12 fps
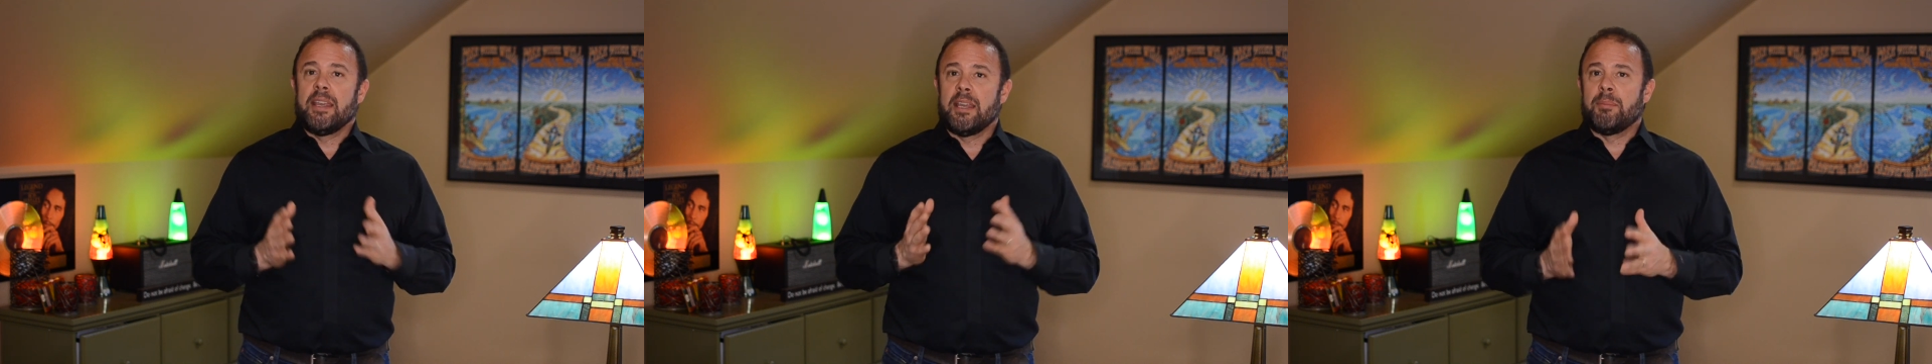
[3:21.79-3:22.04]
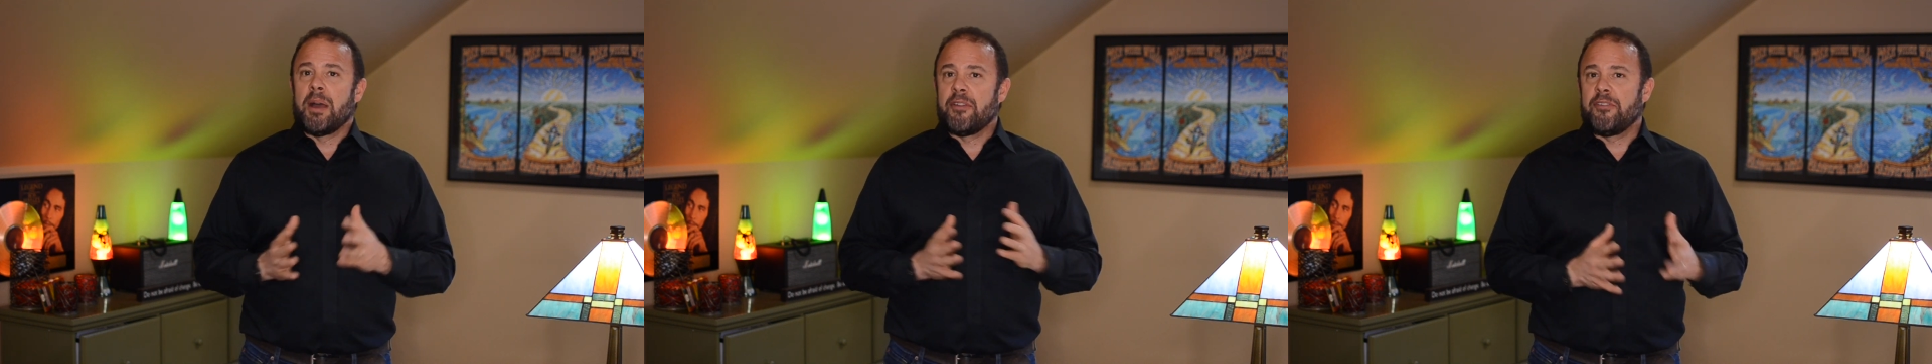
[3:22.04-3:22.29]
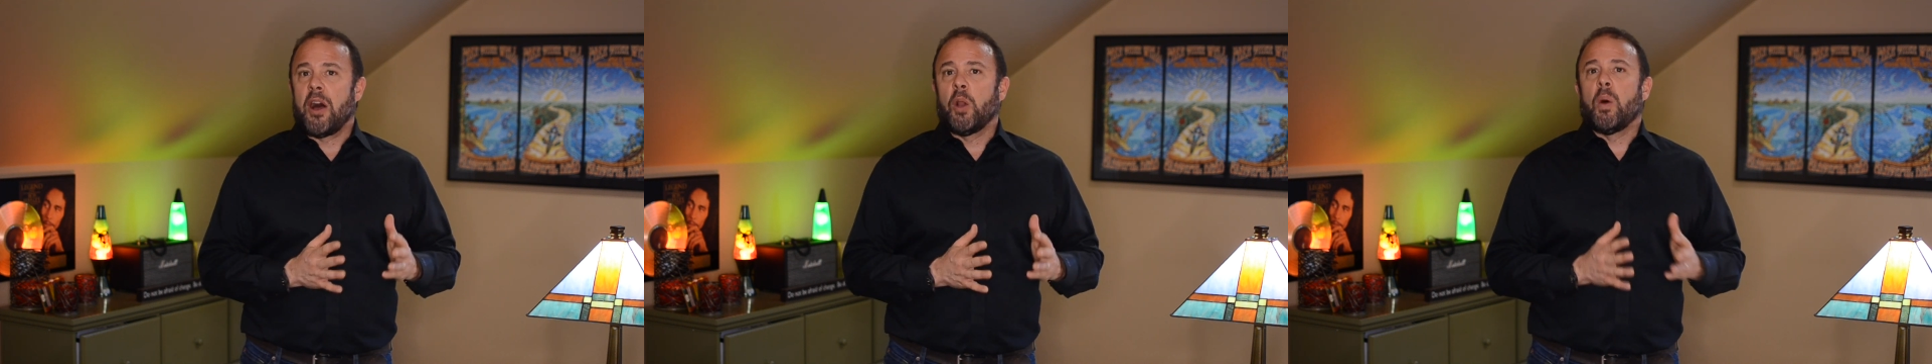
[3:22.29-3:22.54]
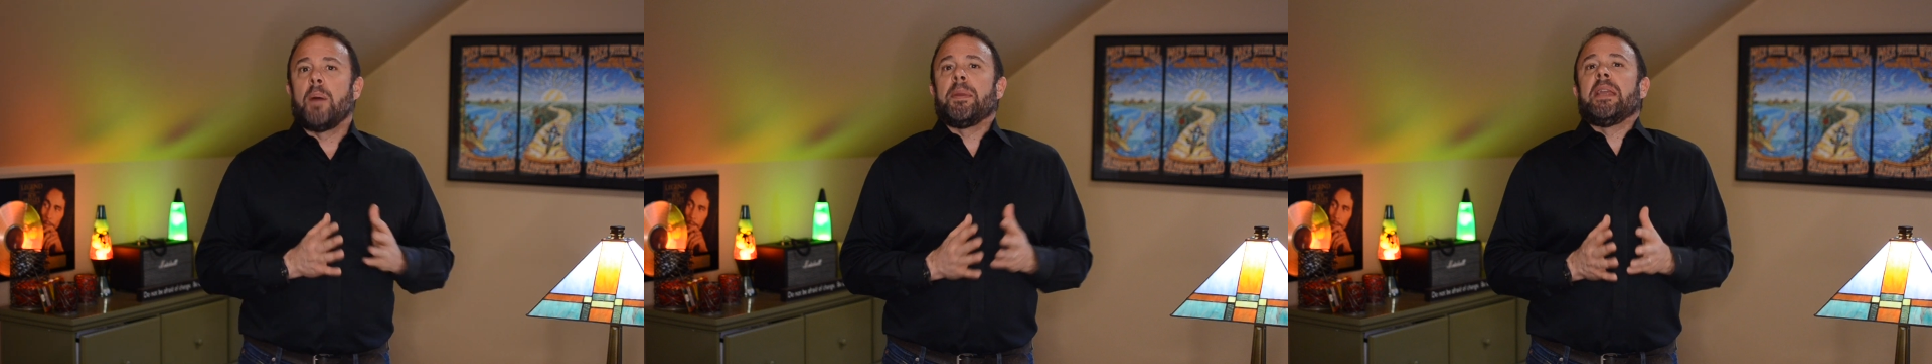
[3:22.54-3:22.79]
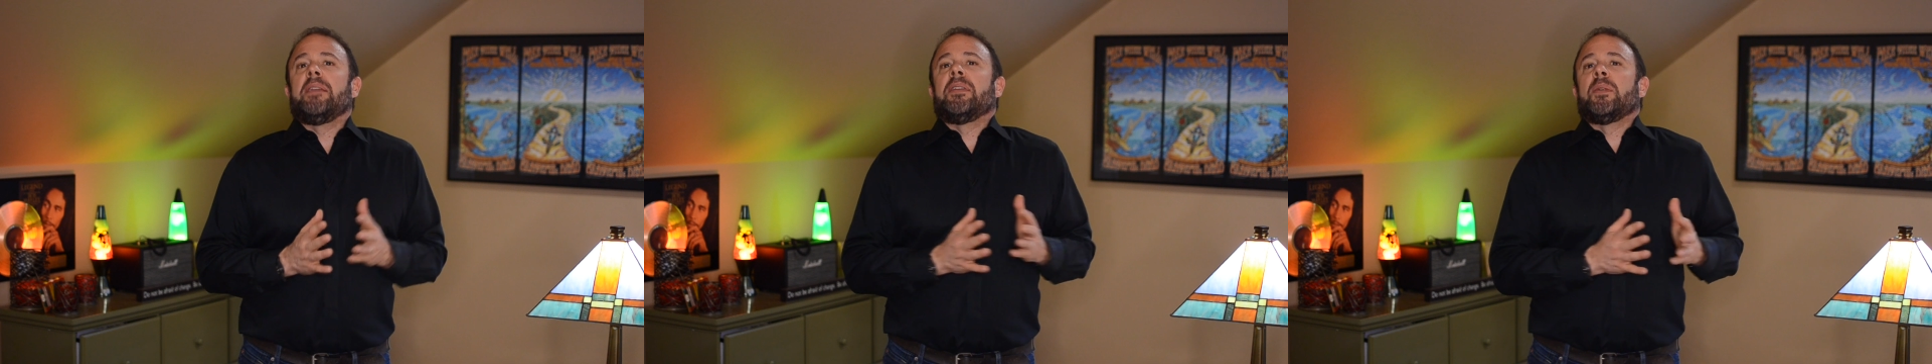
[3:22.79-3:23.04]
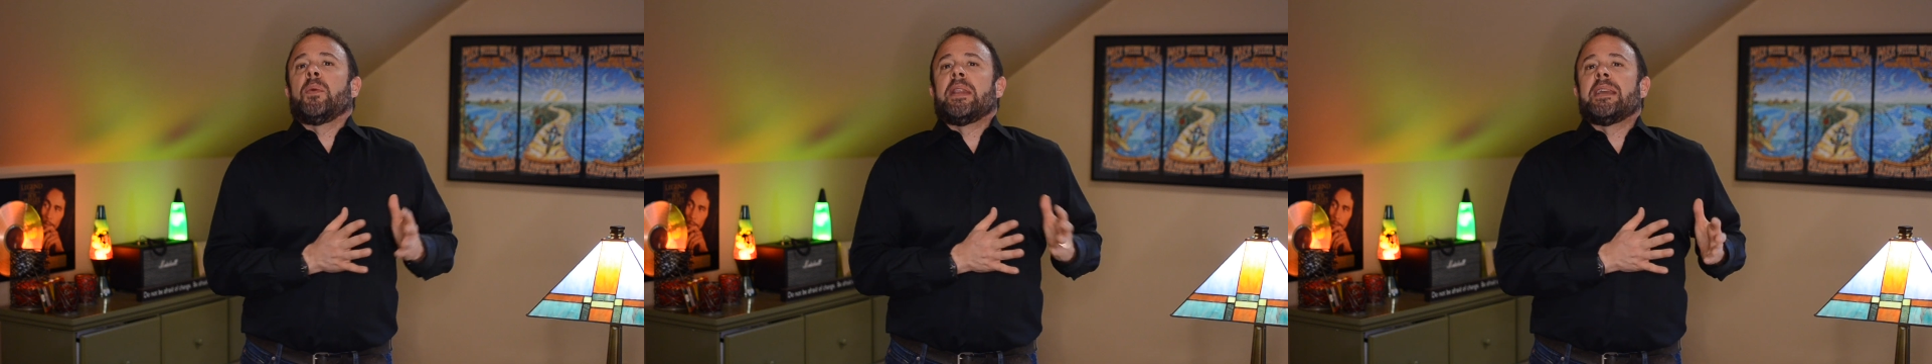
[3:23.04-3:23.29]
in my follow up,
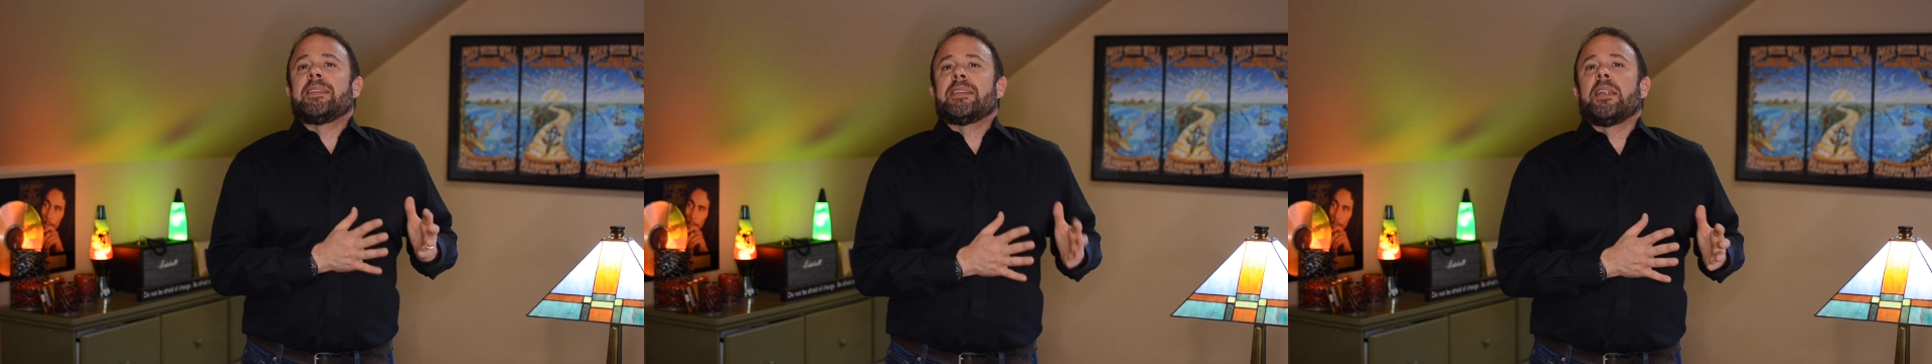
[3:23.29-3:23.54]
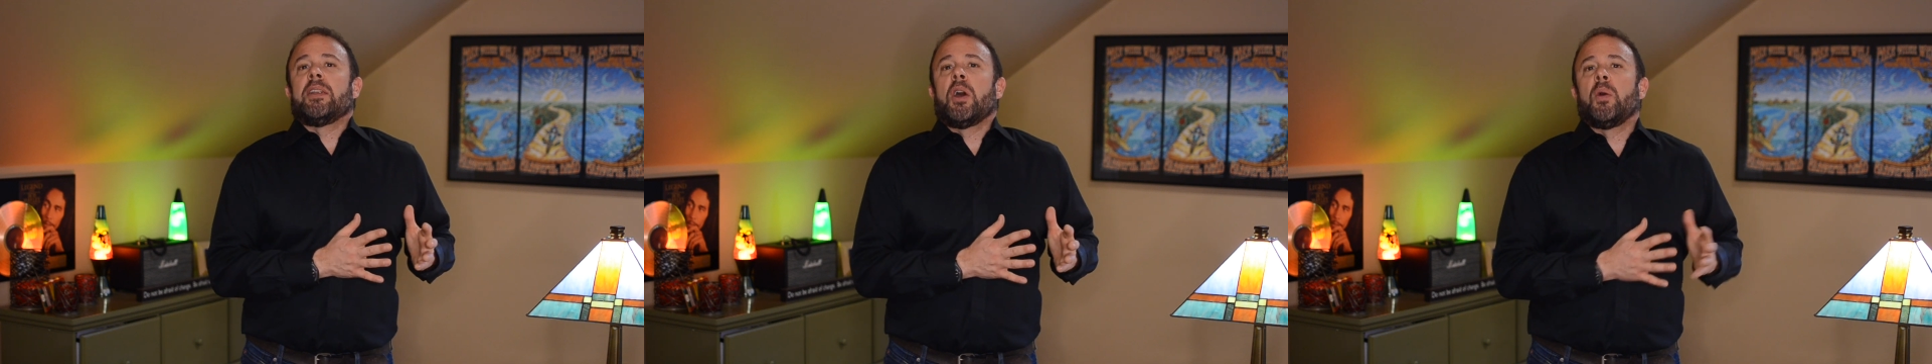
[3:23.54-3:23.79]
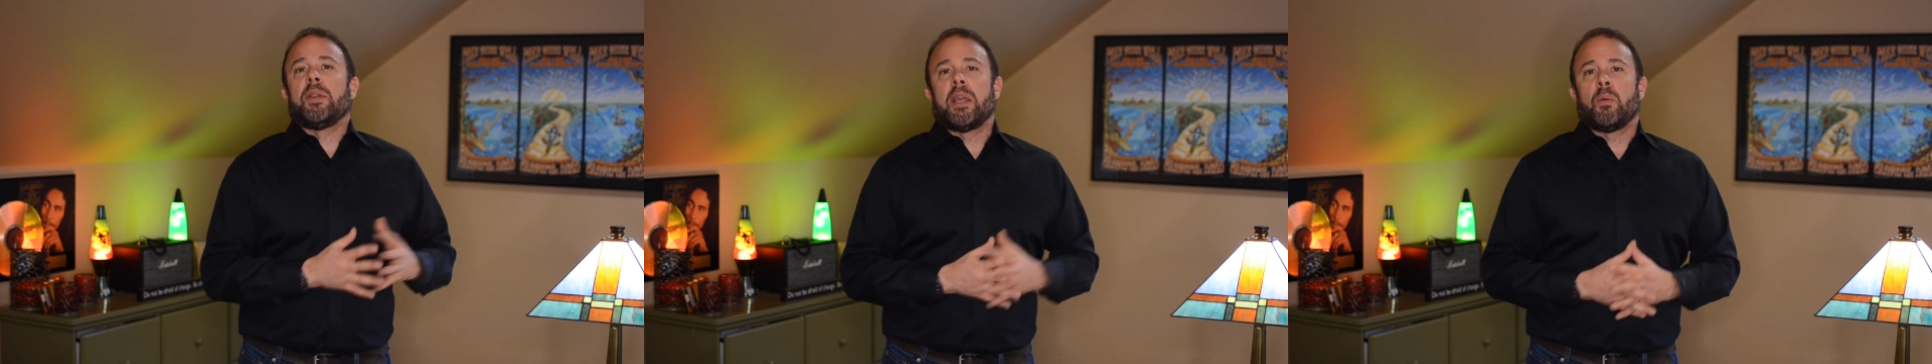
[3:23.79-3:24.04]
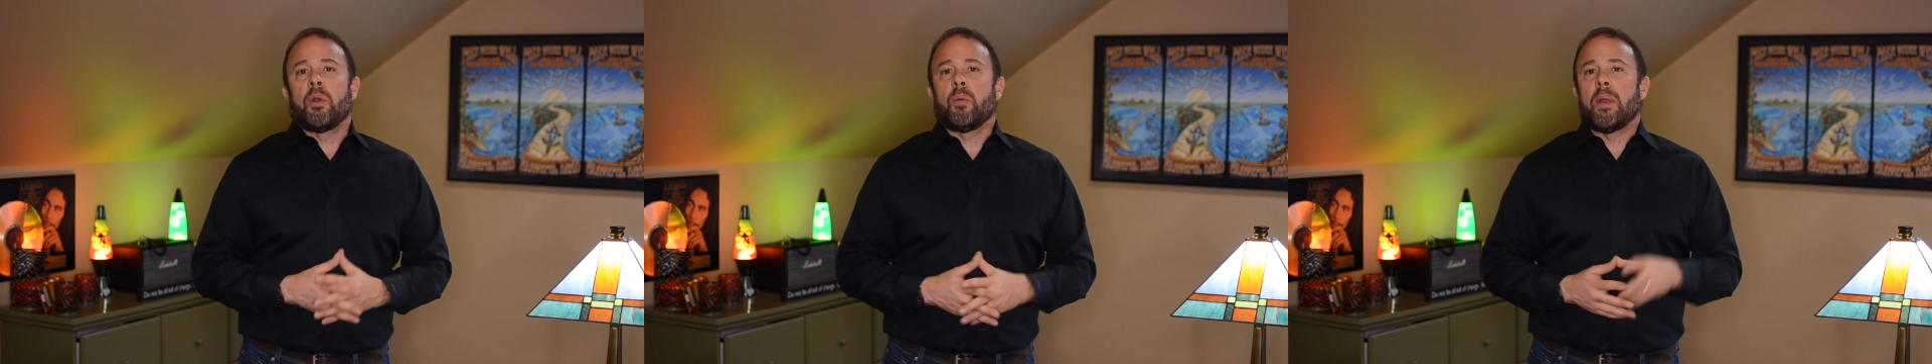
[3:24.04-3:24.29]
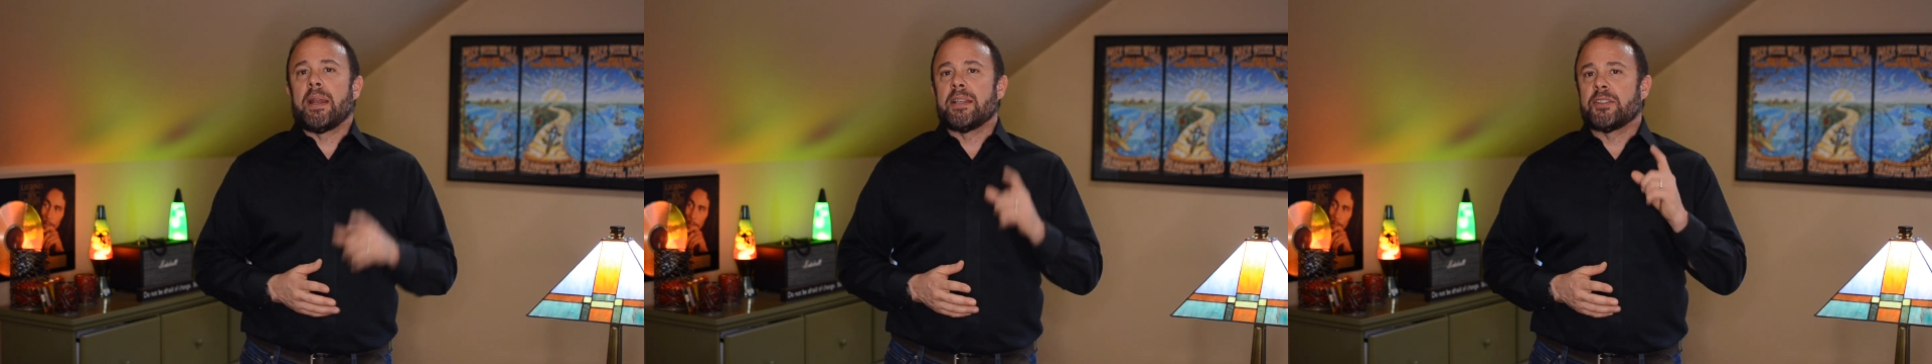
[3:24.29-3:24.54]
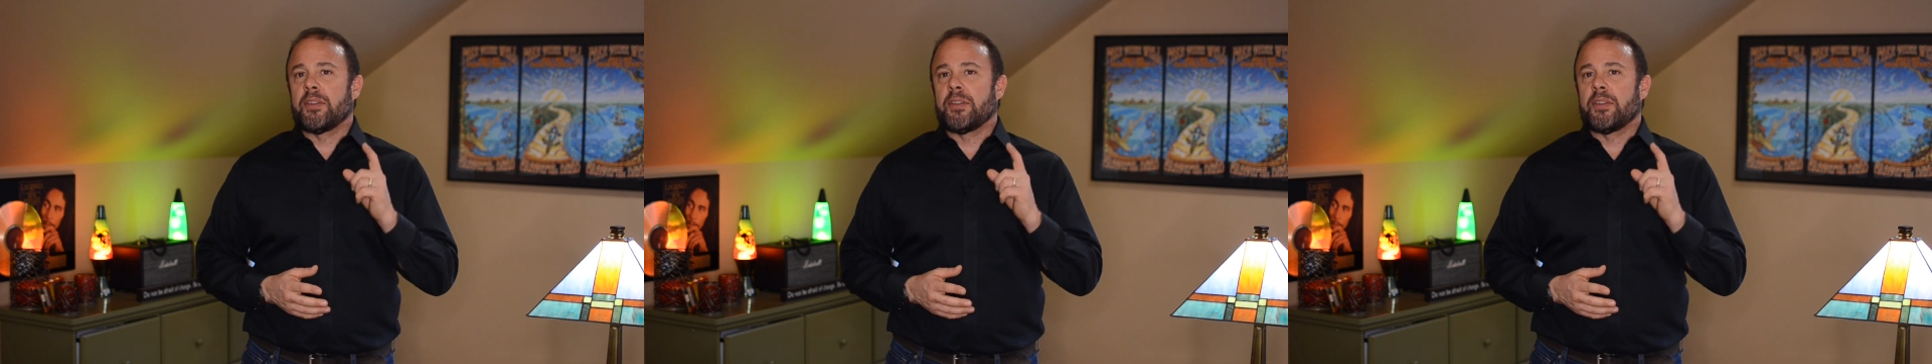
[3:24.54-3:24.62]
even when they said no and they weren't ready.